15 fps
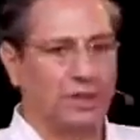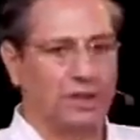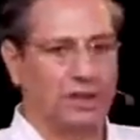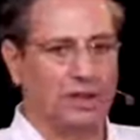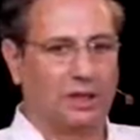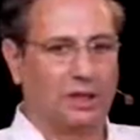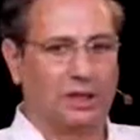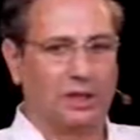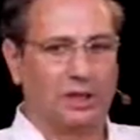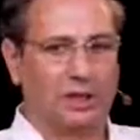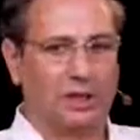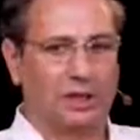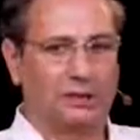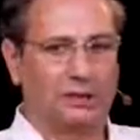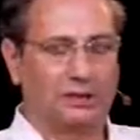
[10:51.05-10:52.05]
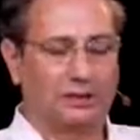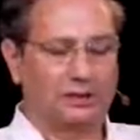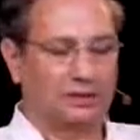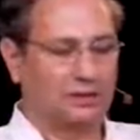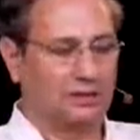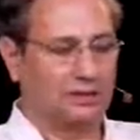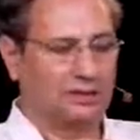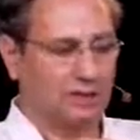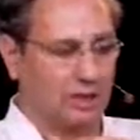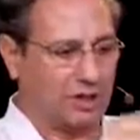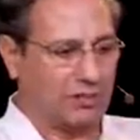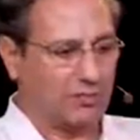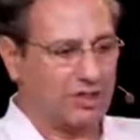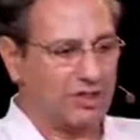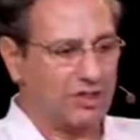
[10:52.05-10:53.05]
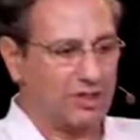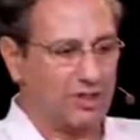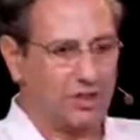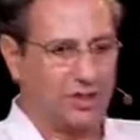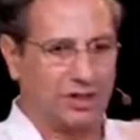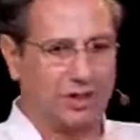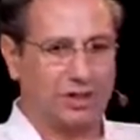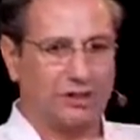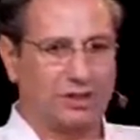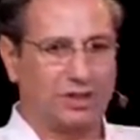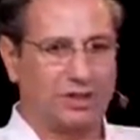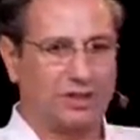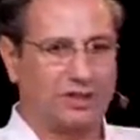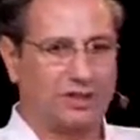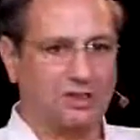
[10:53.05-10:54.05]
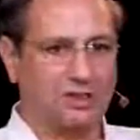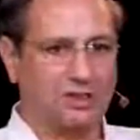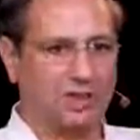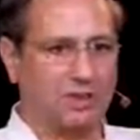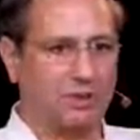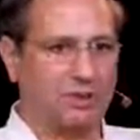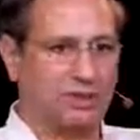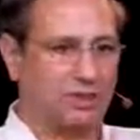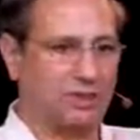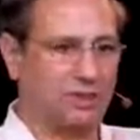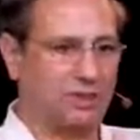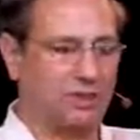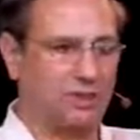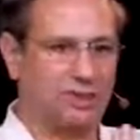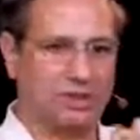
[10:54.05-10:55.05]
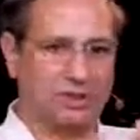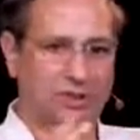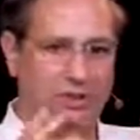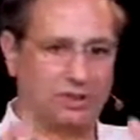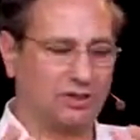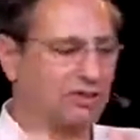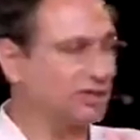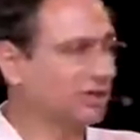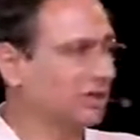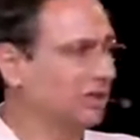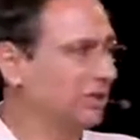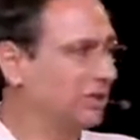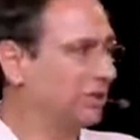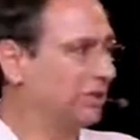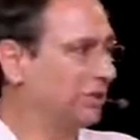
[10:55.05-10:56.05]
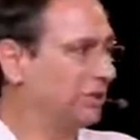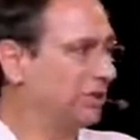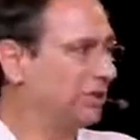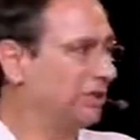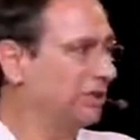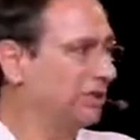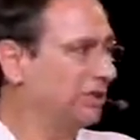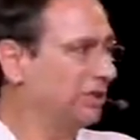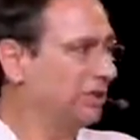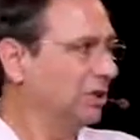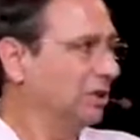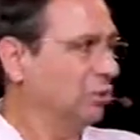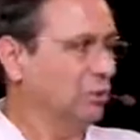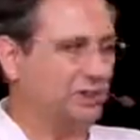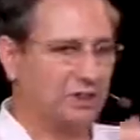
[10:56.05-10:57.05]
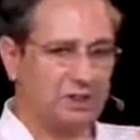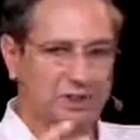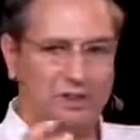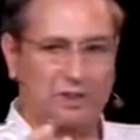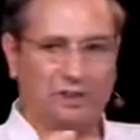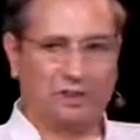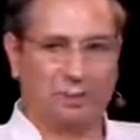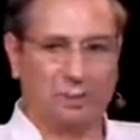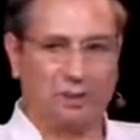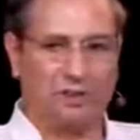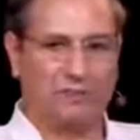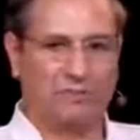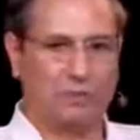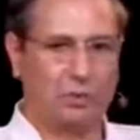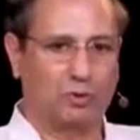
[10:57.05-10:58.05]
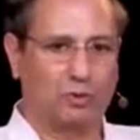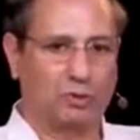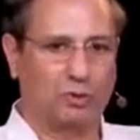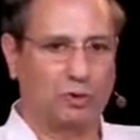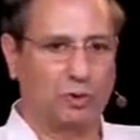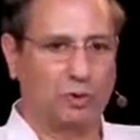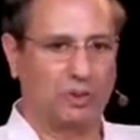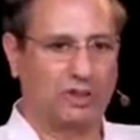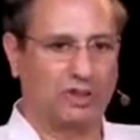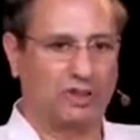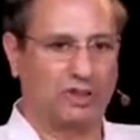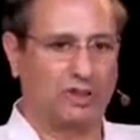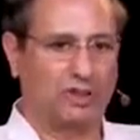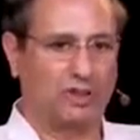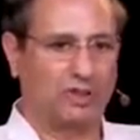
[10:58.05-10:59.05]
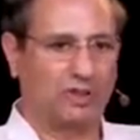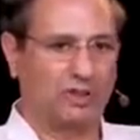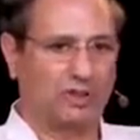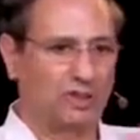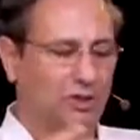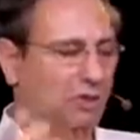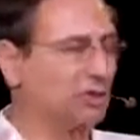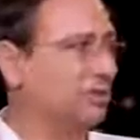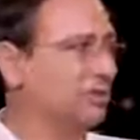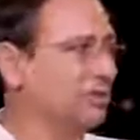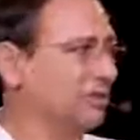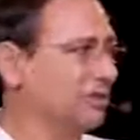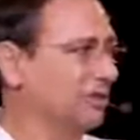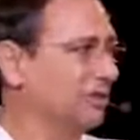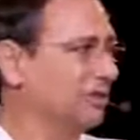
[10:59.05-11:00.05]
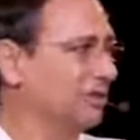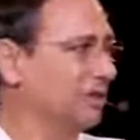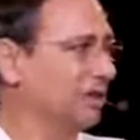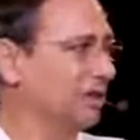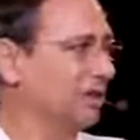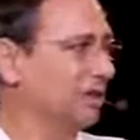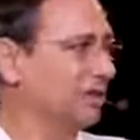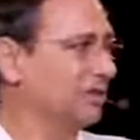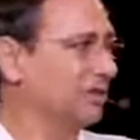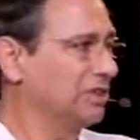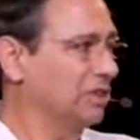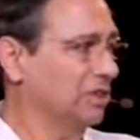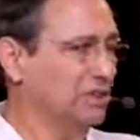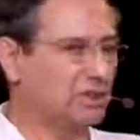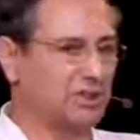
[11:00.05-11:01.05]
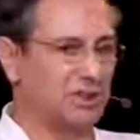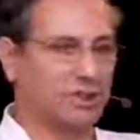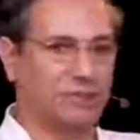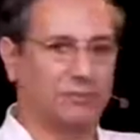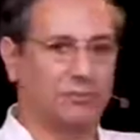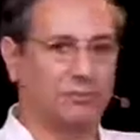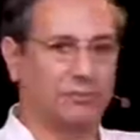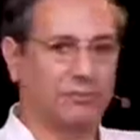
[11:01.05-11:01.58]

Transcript: And the interesting things is applications such as the deep learning, when it started with a floating point and you got a certain results. And